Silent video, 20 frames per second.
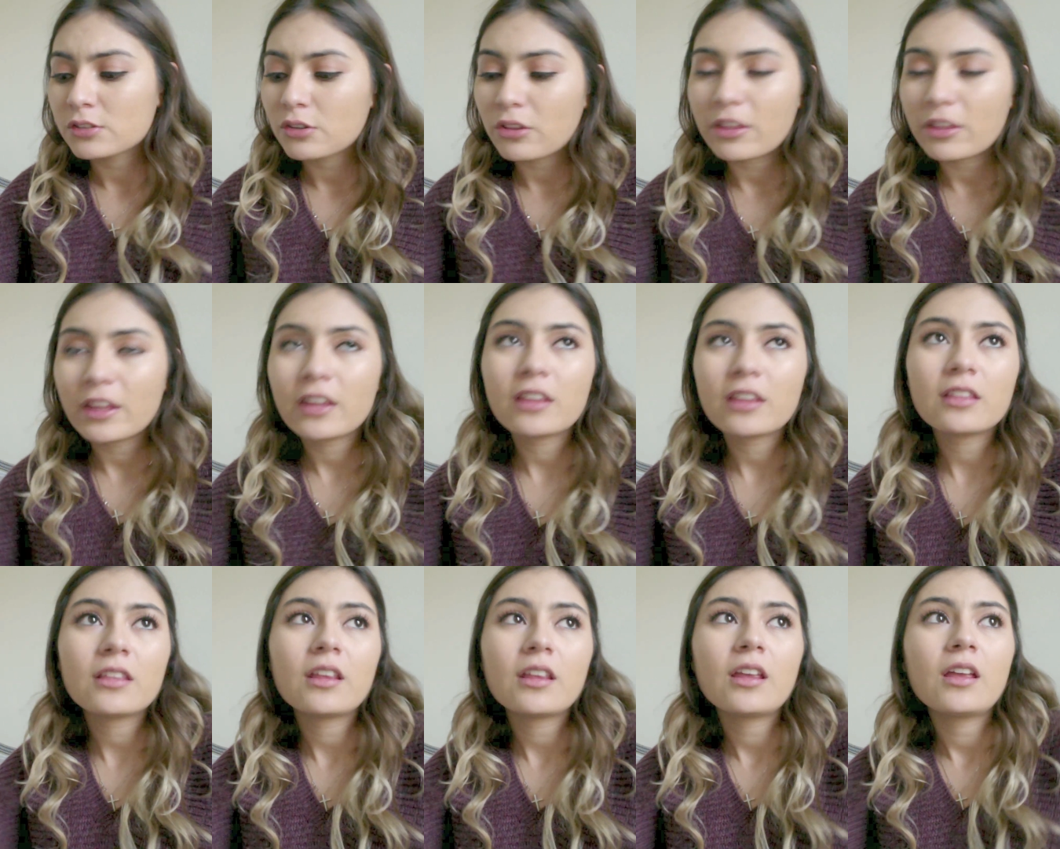So
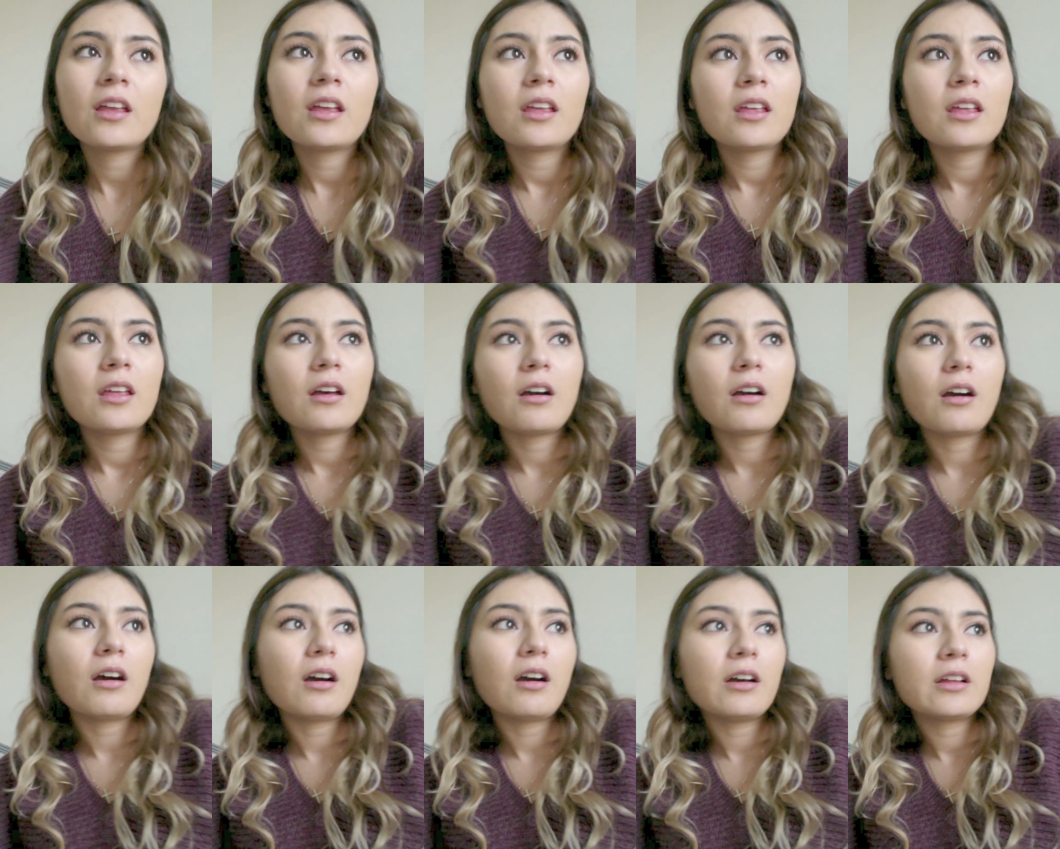then
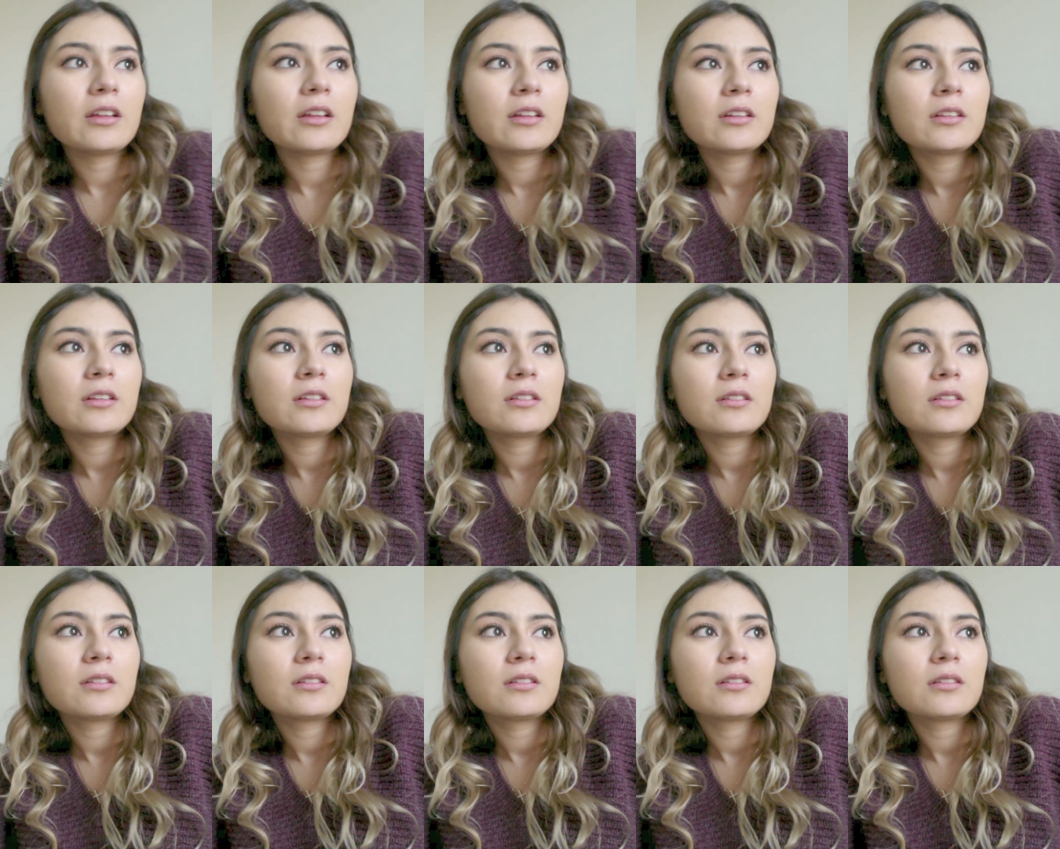
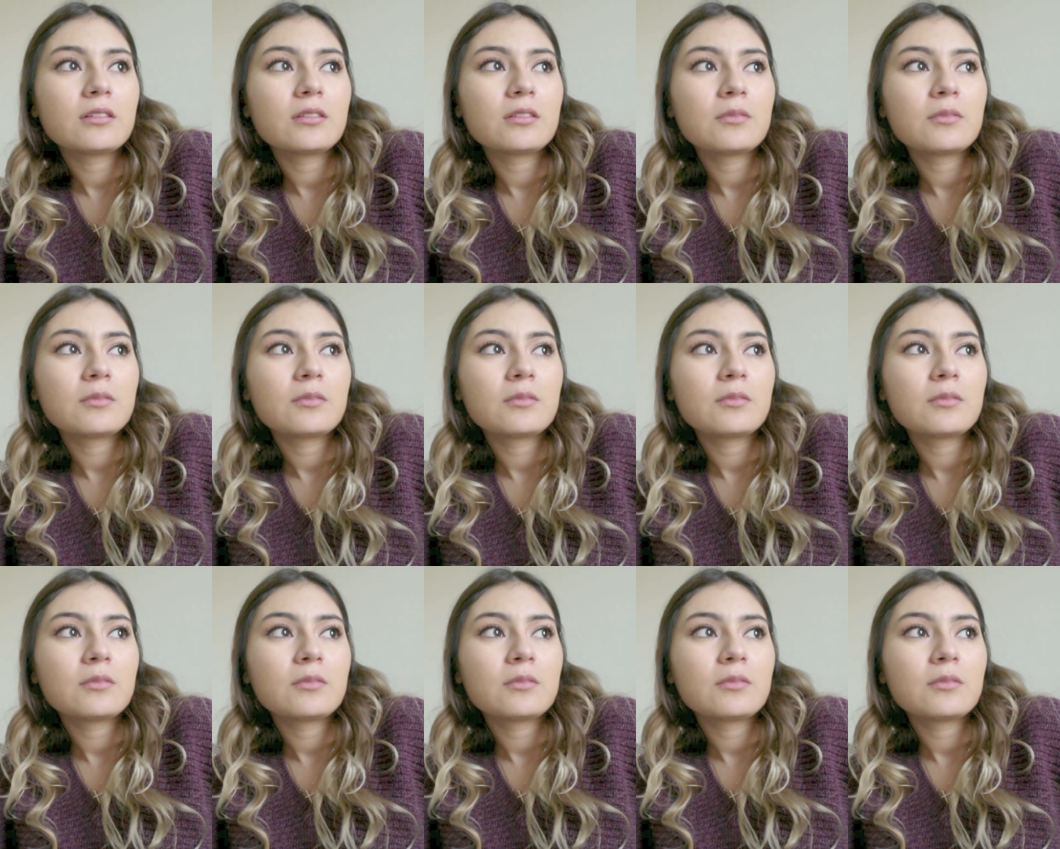on